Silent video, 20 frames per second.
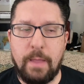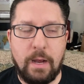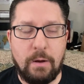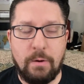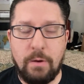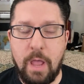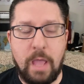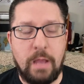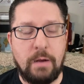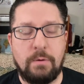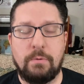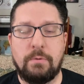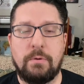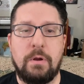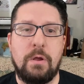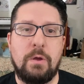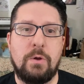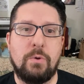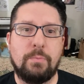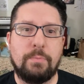I don't
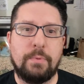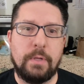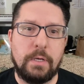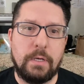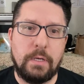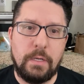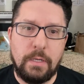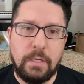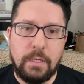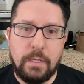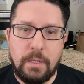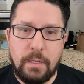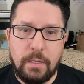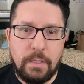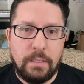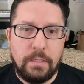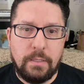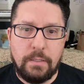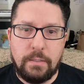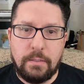know, but
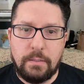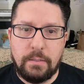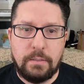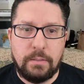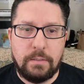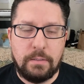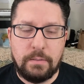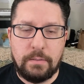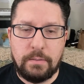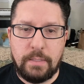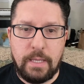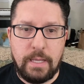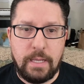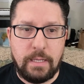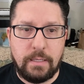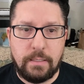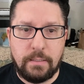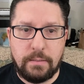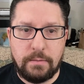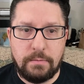like
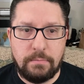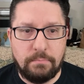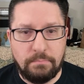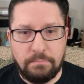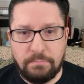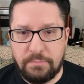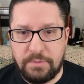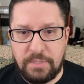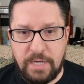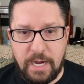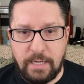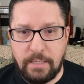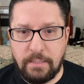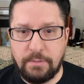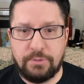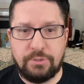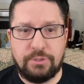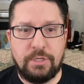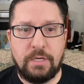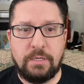Daniel
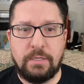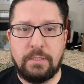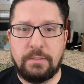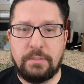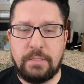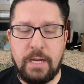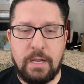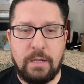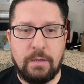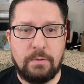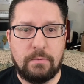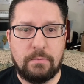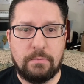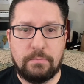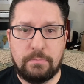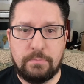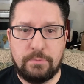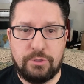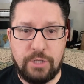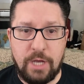shutting it down,
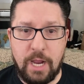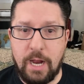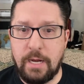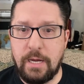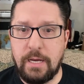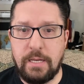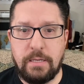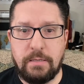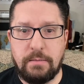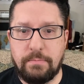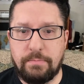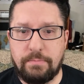Johnny